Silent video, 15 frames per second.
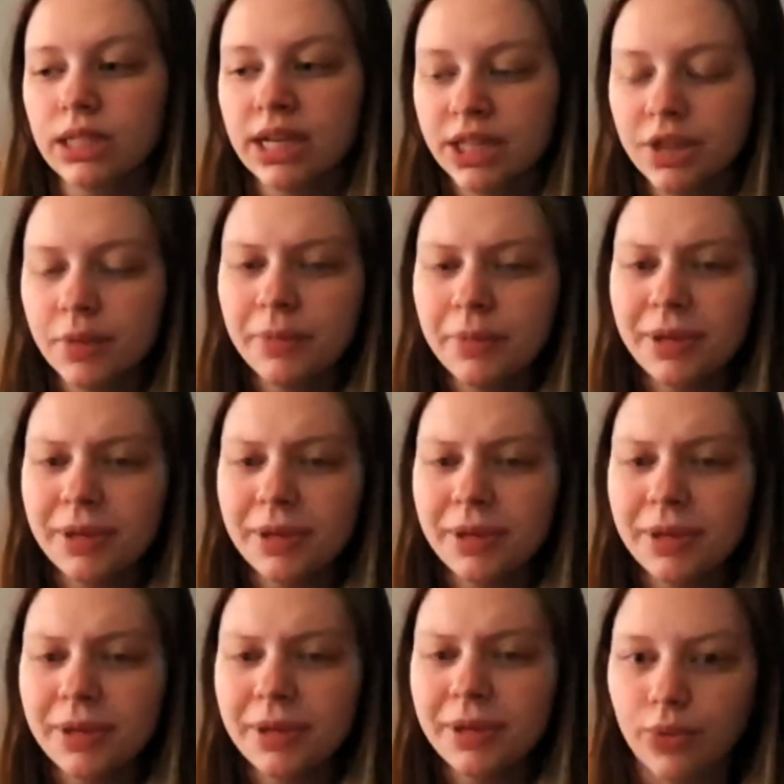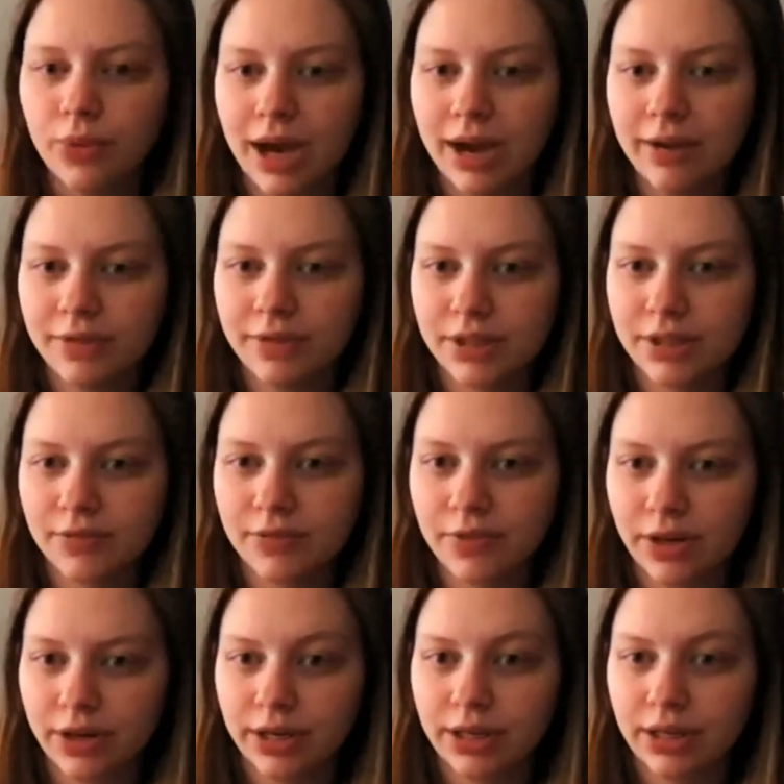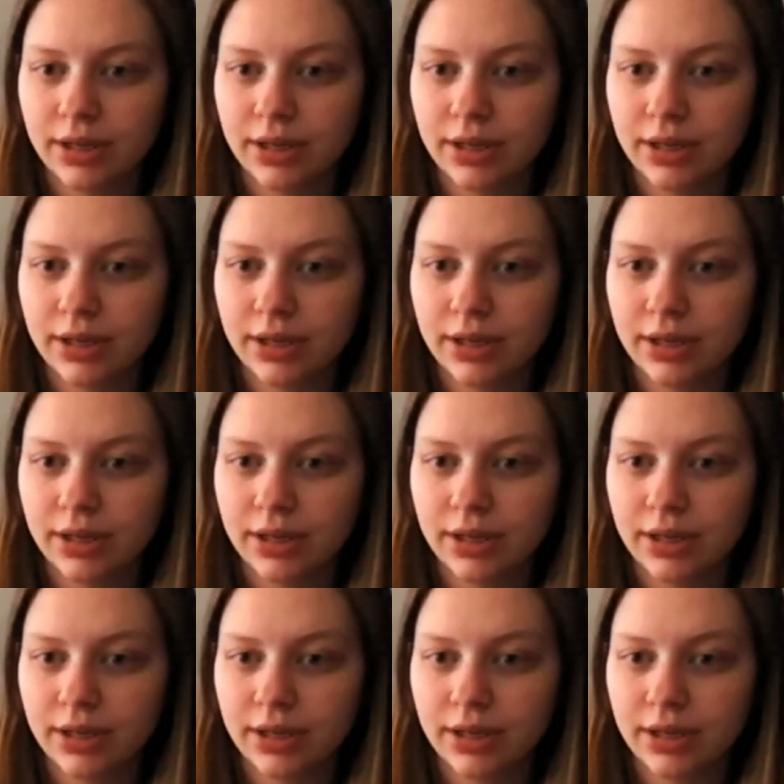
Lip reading: in the beginning you have this very